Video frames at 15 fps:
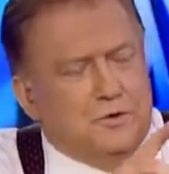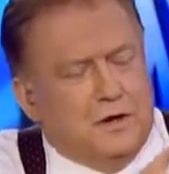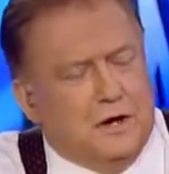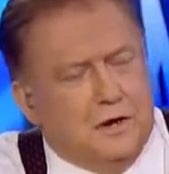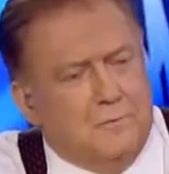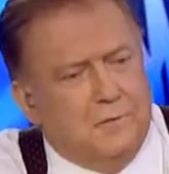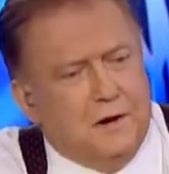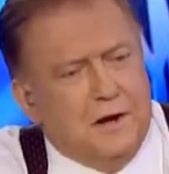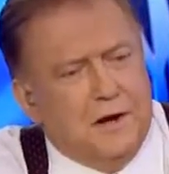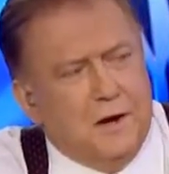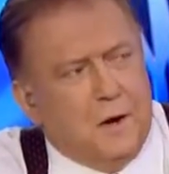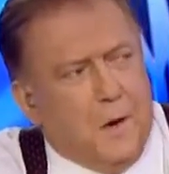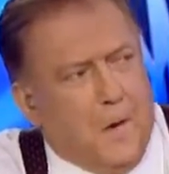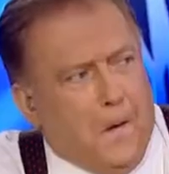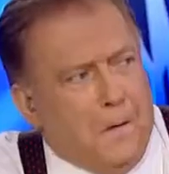They say
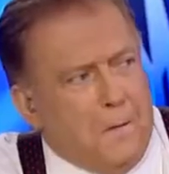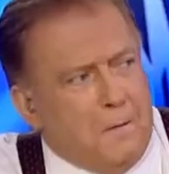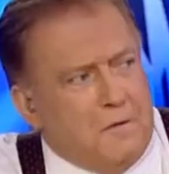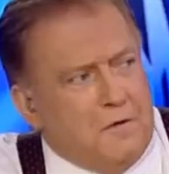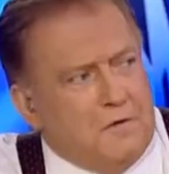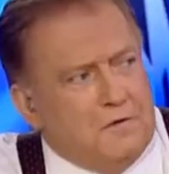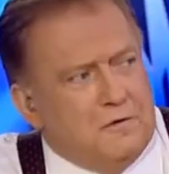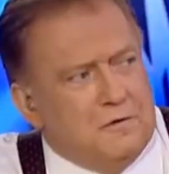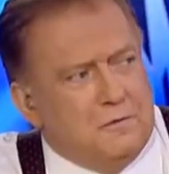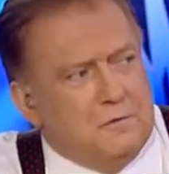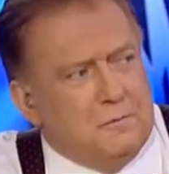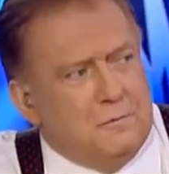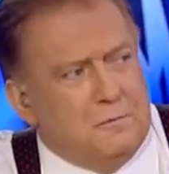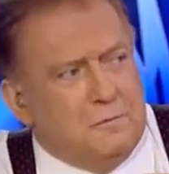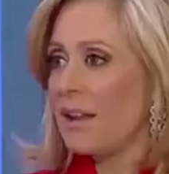they have 1,000,
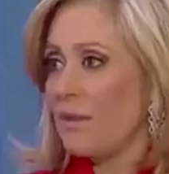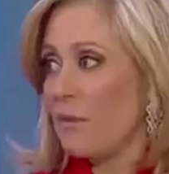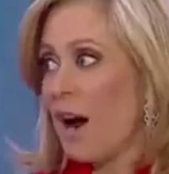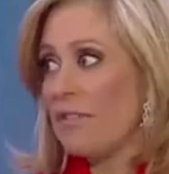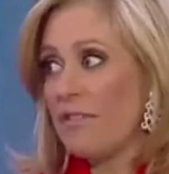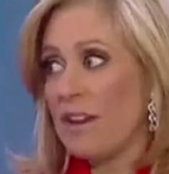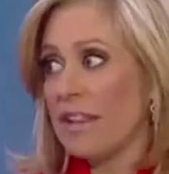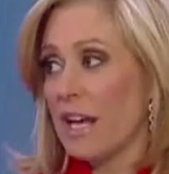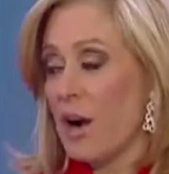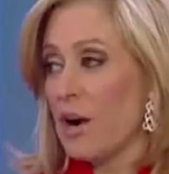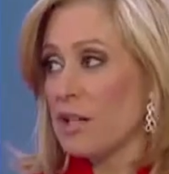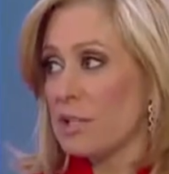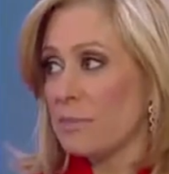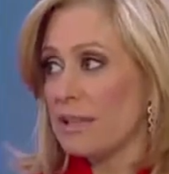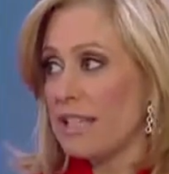but and well, I find that
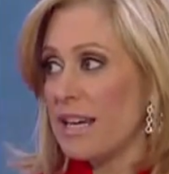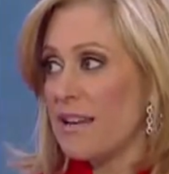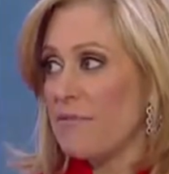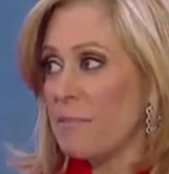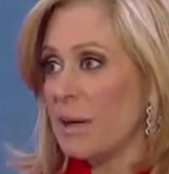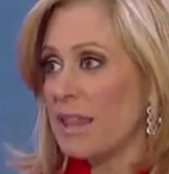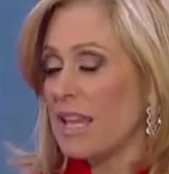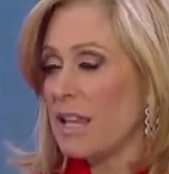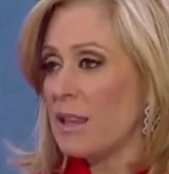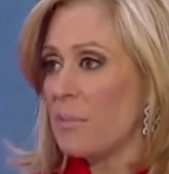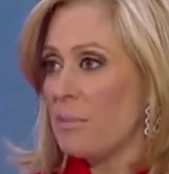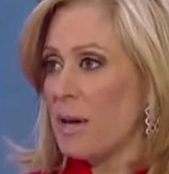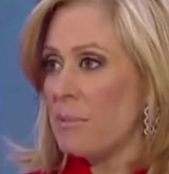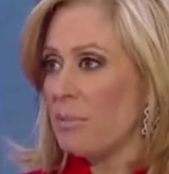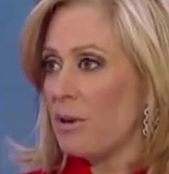hard to believe, but that the
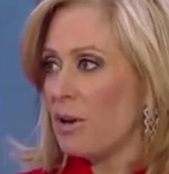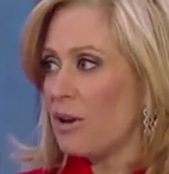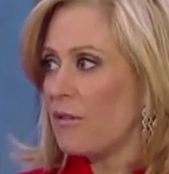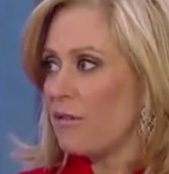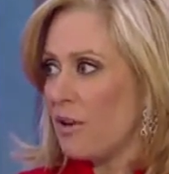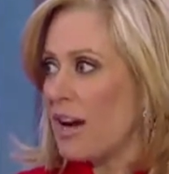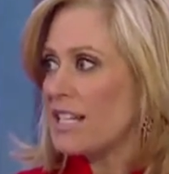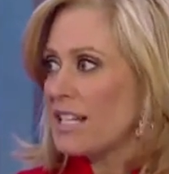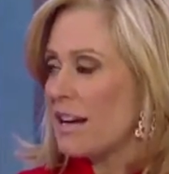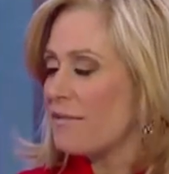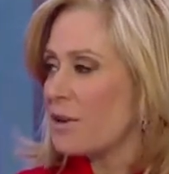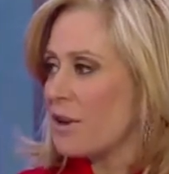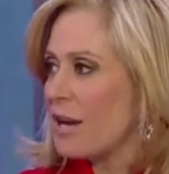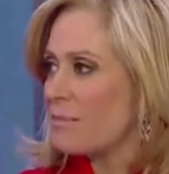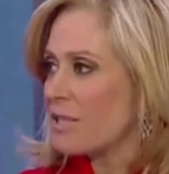people are afraid to have
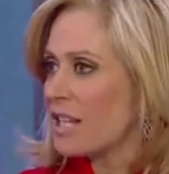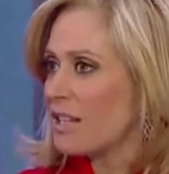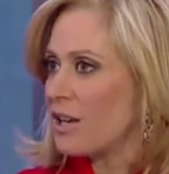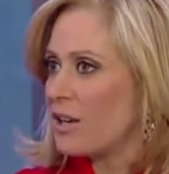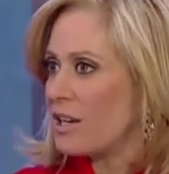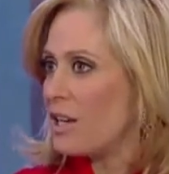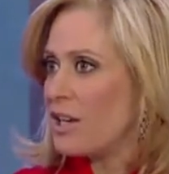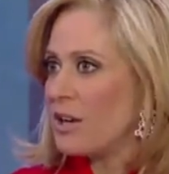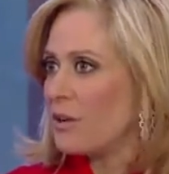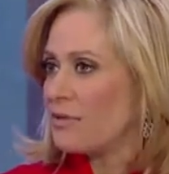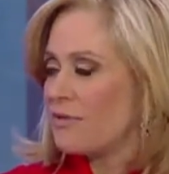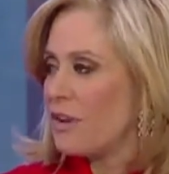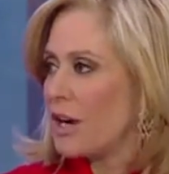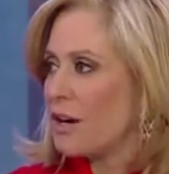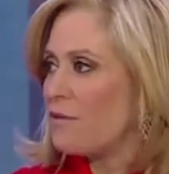their names on there, and, you know,
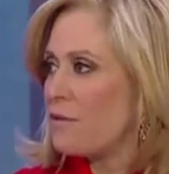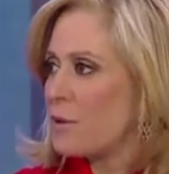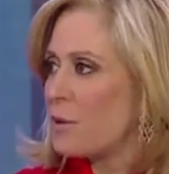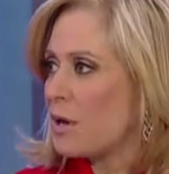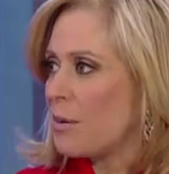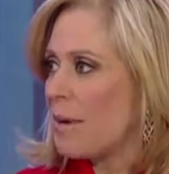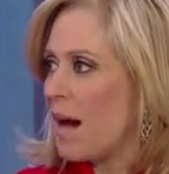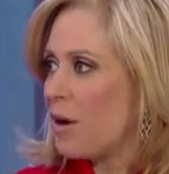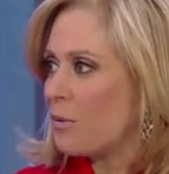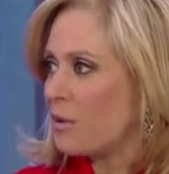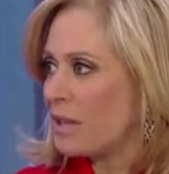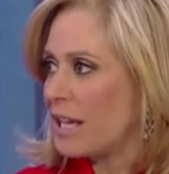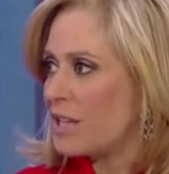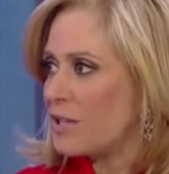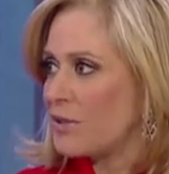very few come out
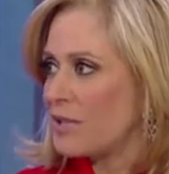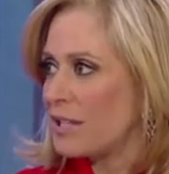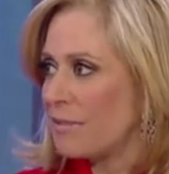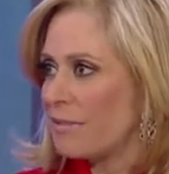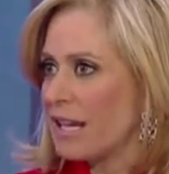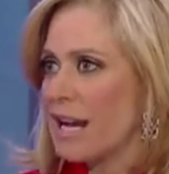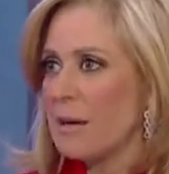when they do something.